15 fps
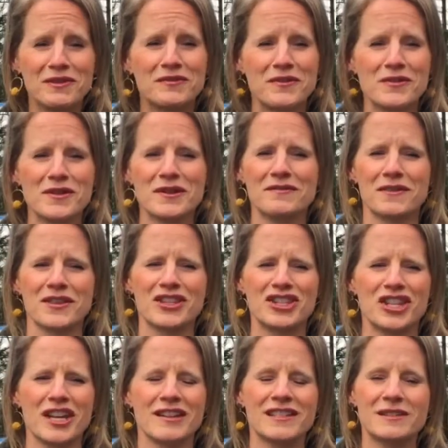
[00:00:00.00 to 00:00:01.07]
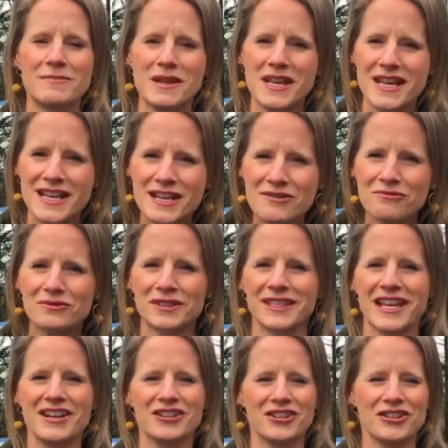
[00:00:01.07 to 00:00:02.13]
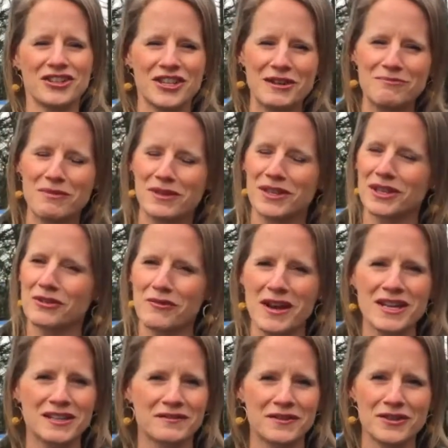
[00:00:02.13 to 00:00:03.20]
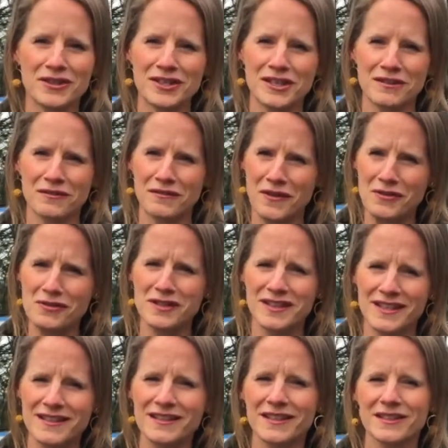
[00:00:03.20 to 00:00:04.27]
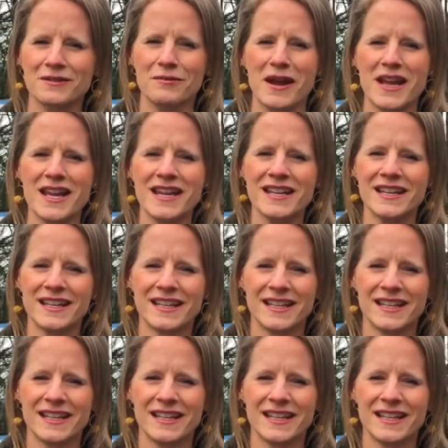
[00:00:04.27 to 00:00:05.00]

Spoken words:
for the chance to be in relationship with a great diversity of folks in this way.